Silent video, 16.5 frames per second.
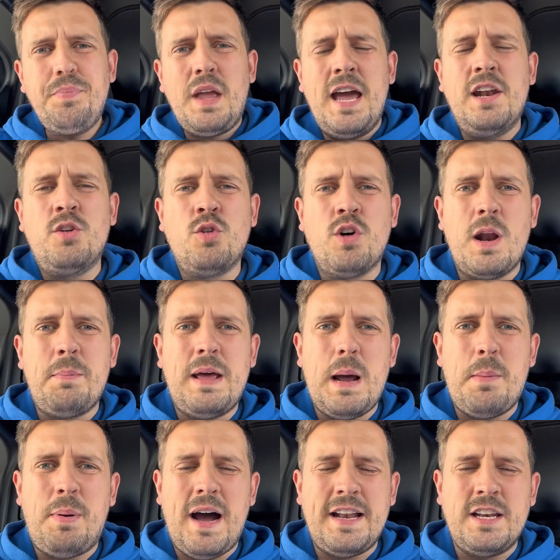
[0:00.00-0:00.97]
And another bit
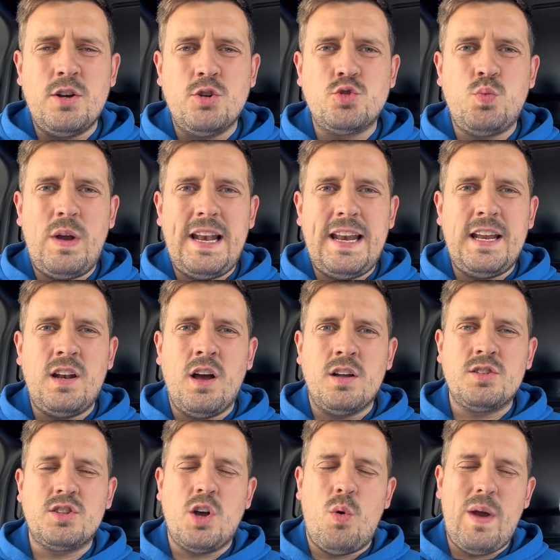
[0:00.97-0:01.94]
of bad news,
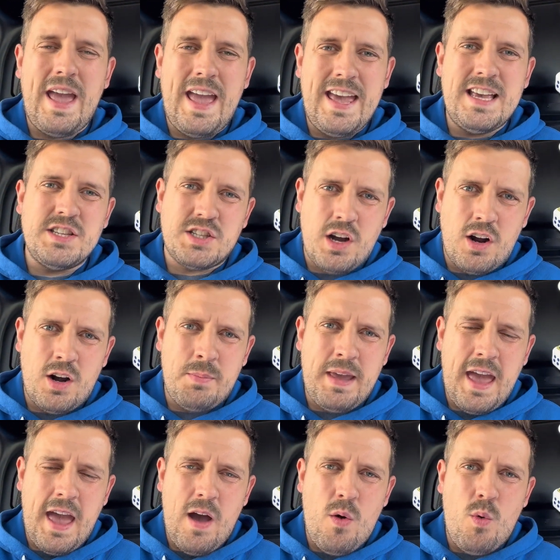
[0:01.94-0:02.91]
GNONTO is going to
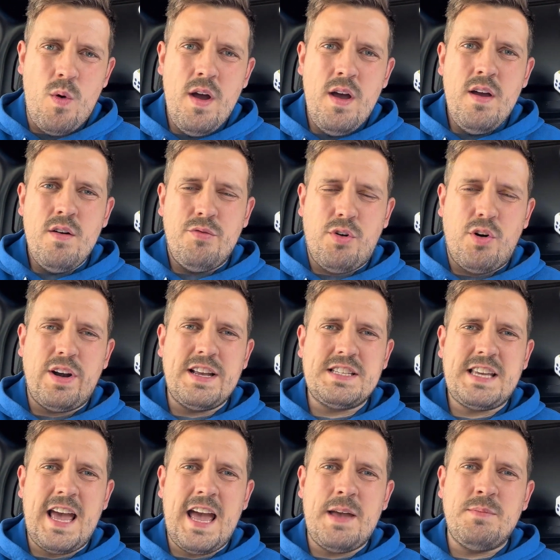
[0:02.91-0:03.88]
be out for
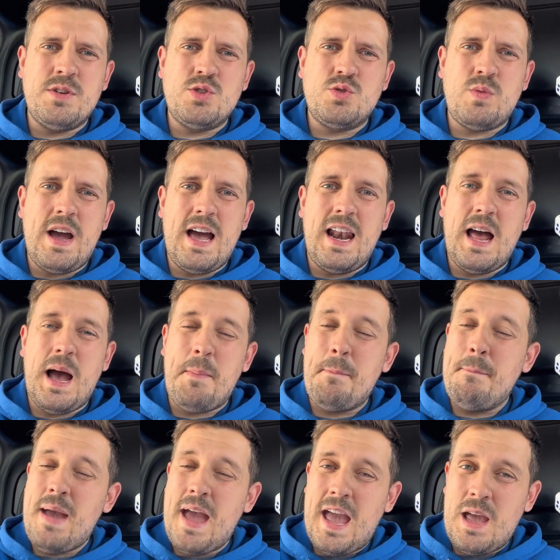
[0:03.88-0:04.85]
this game as well,
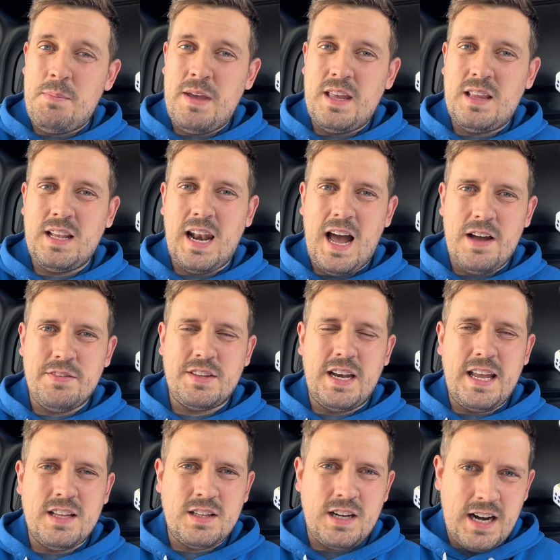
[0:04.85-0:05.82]
and maybe till after
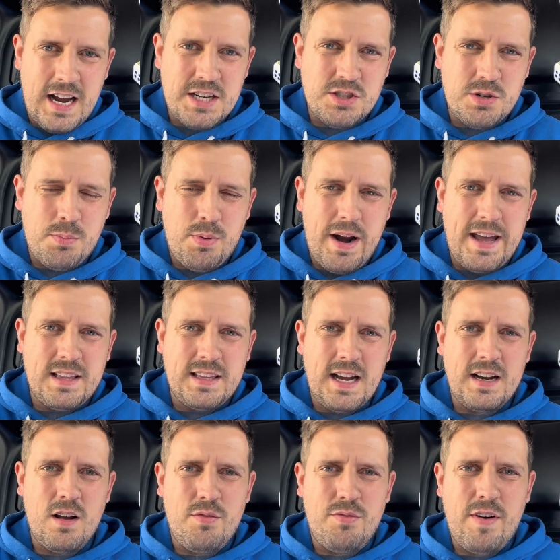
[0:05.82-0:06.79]
the international break,
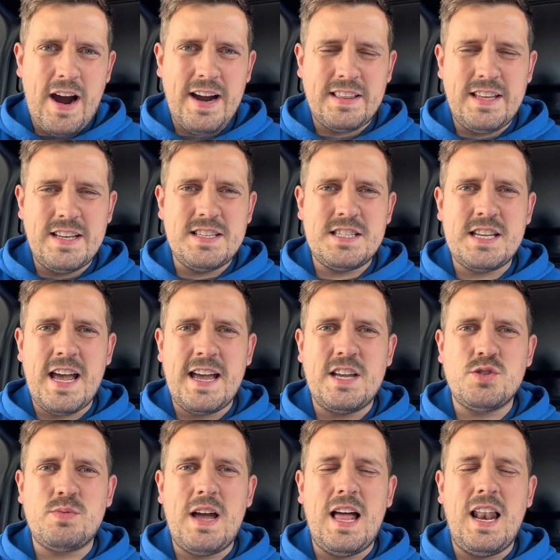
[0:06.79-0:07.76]
Daniel Farke did say
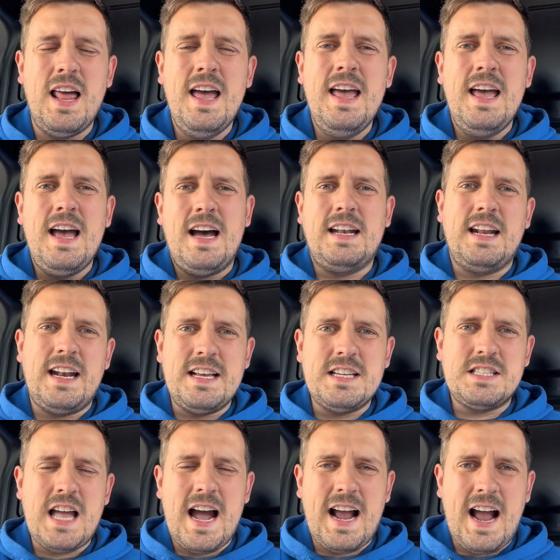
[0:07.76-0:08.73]
as well. And it
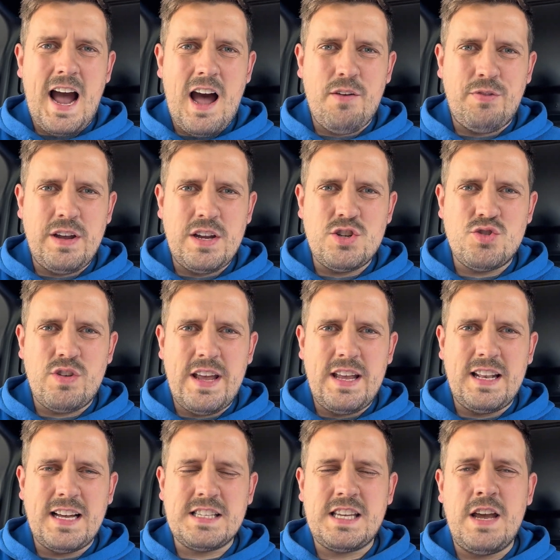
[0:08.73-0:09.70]
is that calf injury
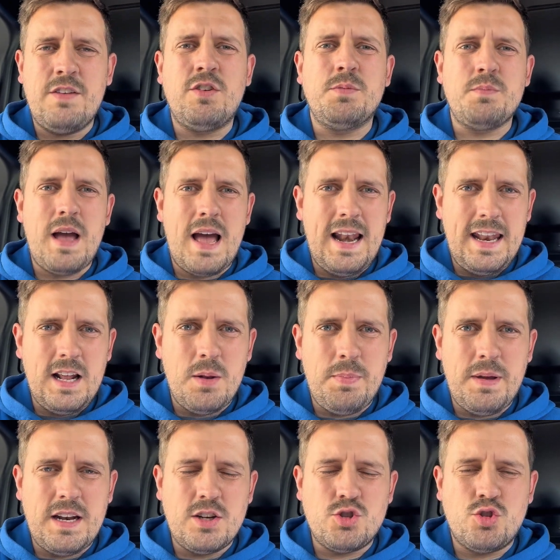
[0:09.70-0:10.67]
that's given him a little
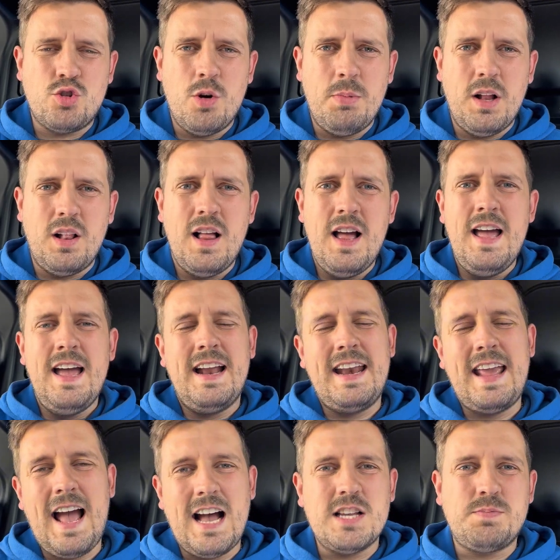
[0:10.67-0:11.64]
bit of trouble.
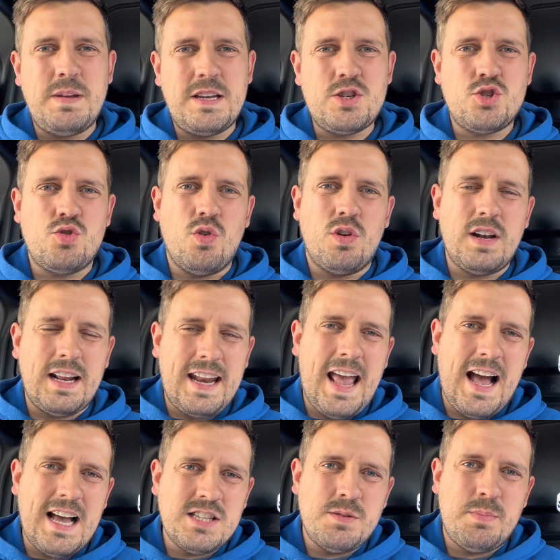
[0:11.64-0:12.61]
He has been struggling, he
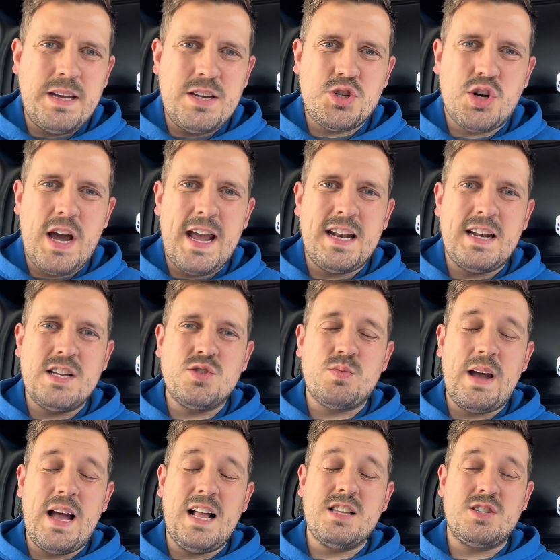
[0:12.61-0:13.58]
hasn't been training as
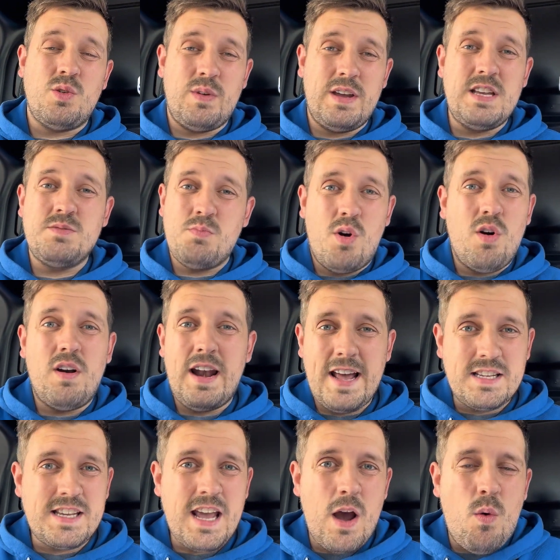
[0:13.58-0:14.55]
well, so he's more or
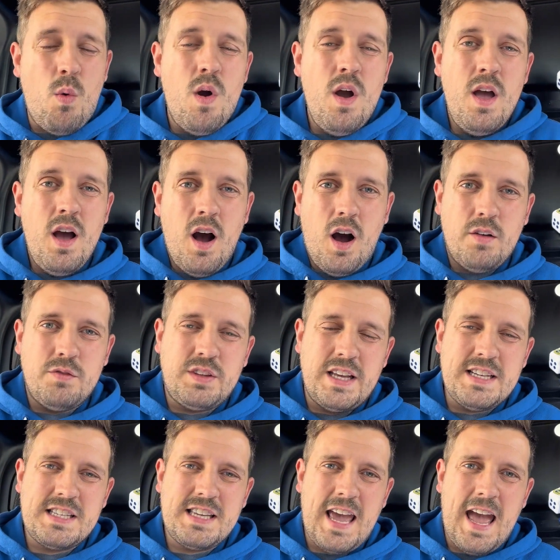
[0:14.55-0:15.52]
less out of
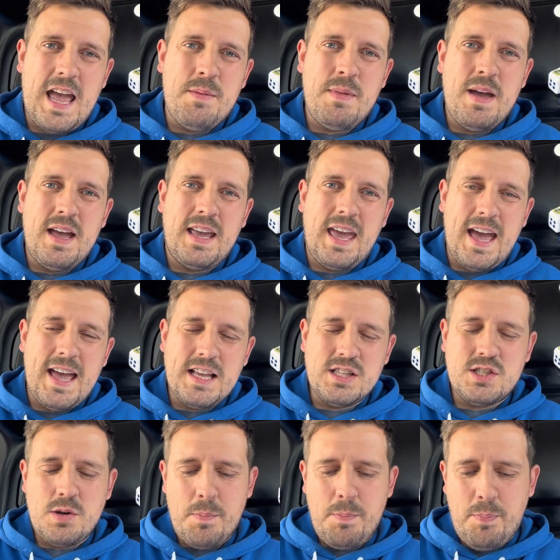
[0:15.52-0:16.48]
this game
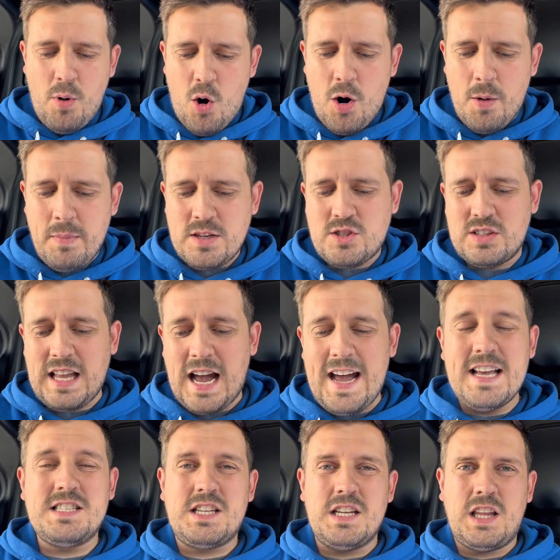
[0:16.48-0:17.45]
against Bournemouth. So
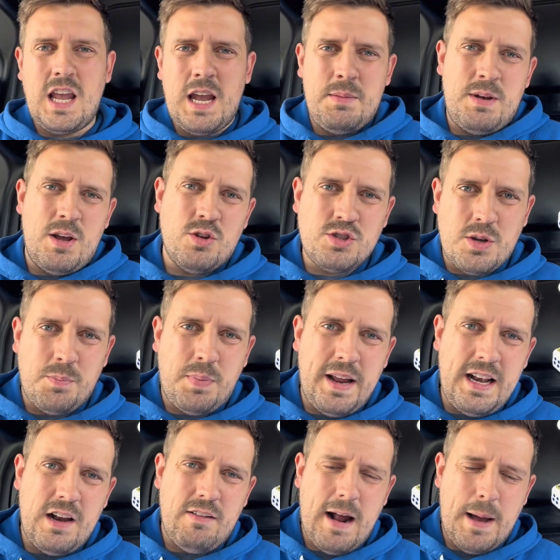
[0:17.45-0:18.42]
that is the team news
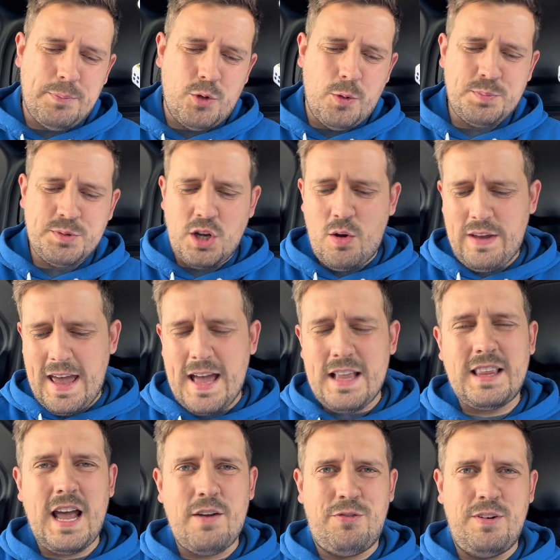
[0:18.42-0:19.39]
completely wrapped up. So yeah,
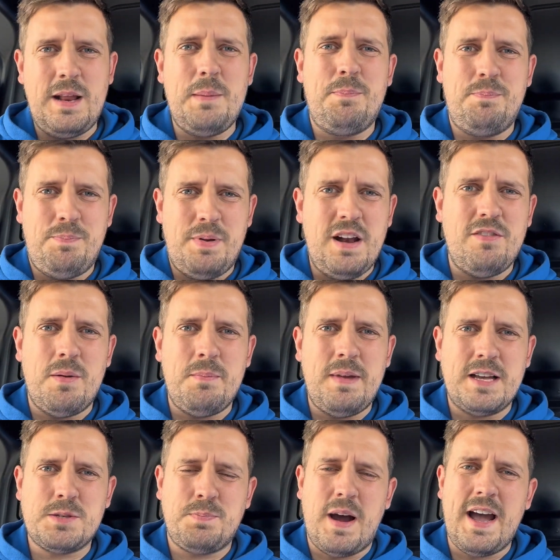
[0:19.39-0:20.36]
definitely a bit of a
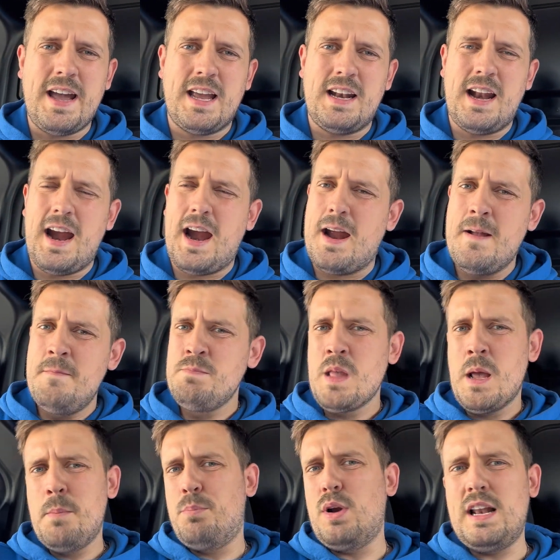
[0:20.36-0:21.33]
mixed bag in there.
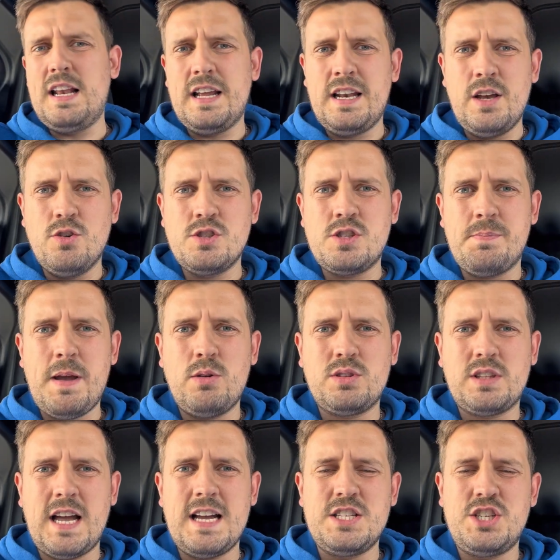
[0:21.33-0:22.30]
Brilliant news
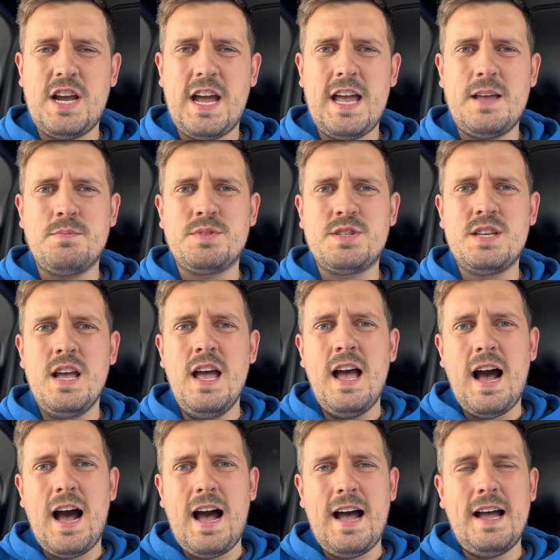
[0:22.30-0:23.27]
about Dan James
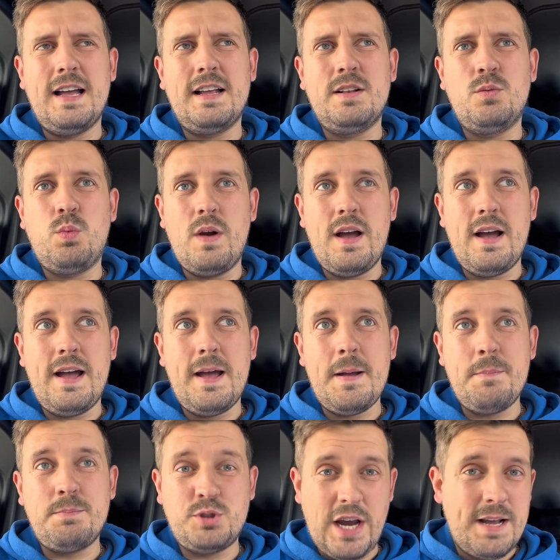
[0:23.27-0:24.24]
and
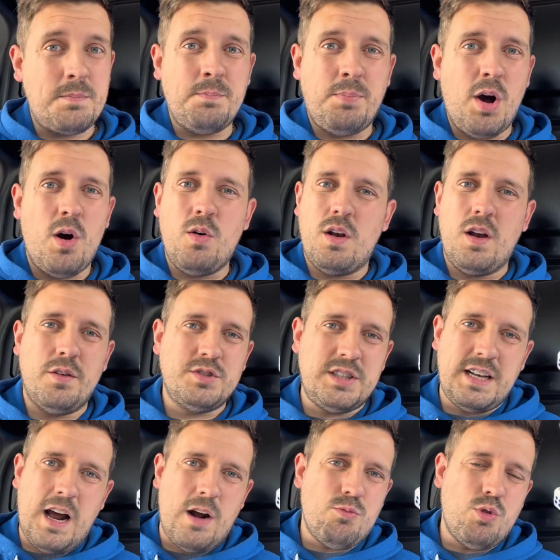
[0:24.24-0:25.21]
BOGLE,
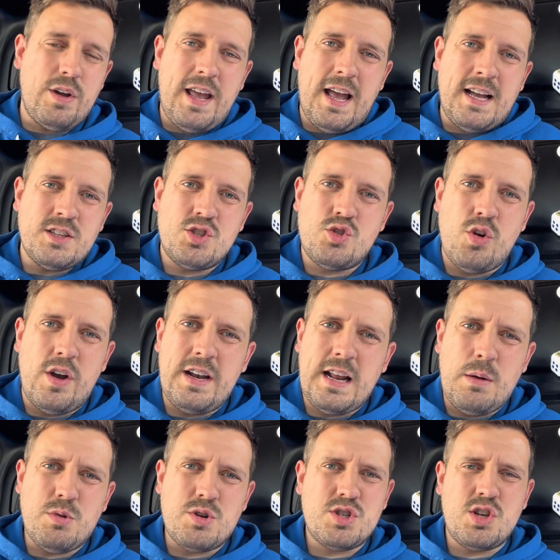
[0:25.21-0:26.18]
obviously that right hand side
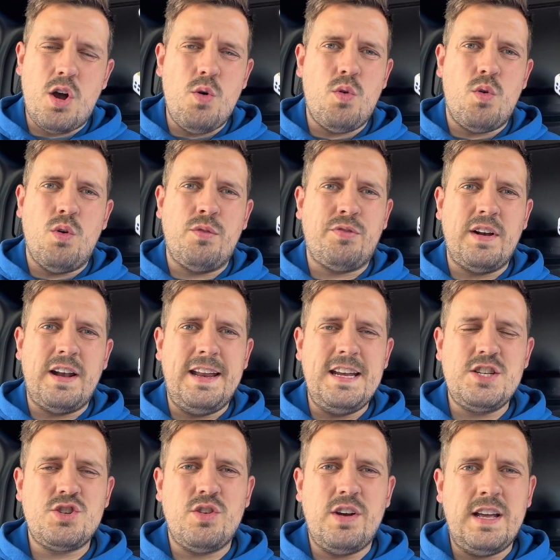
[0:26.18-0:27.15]
that were so good for
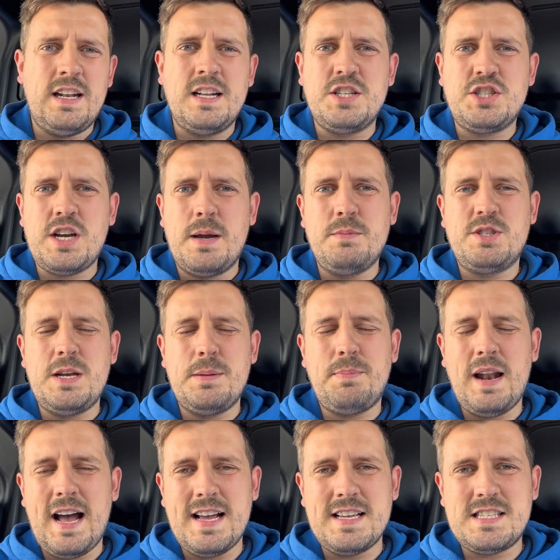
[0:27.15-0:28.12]
Leeds United in the Championship
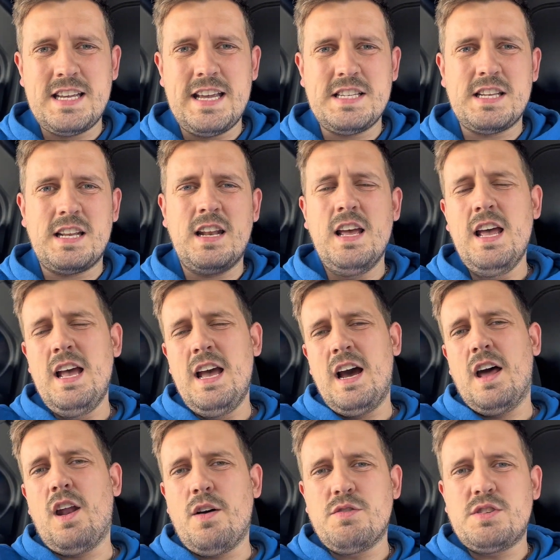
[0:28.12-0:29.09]
last season.
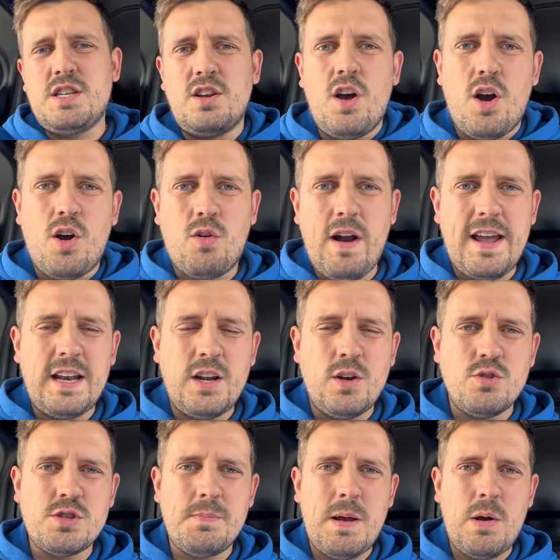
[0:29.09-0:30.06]
And obviously not great
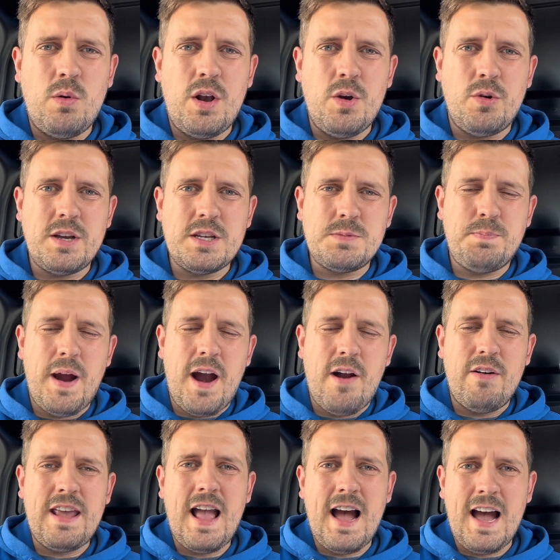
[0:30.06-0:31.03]
news about Lucas
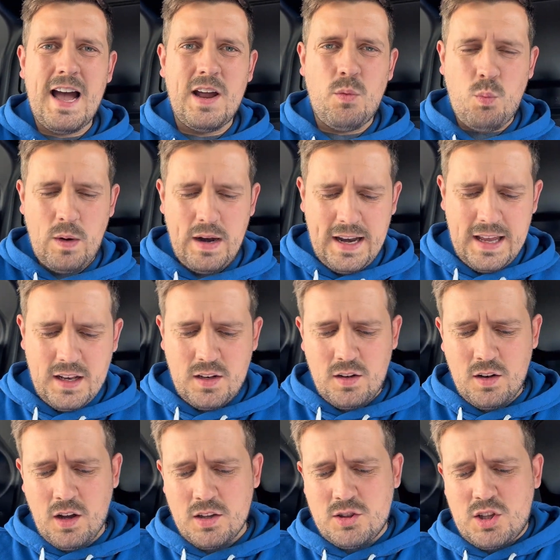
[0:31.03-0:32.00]
Perry and
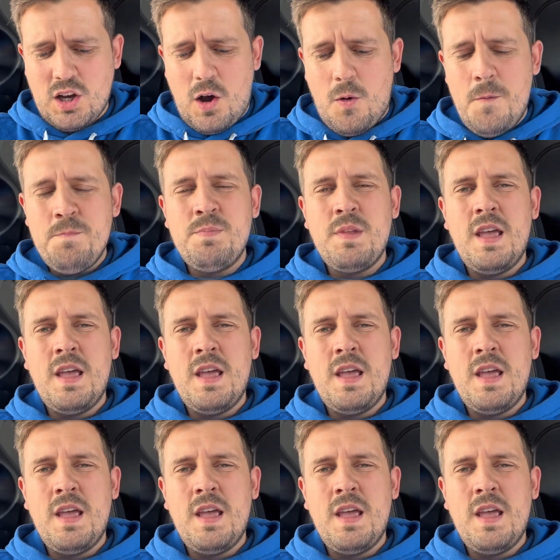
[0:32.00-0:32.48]
GNONTO.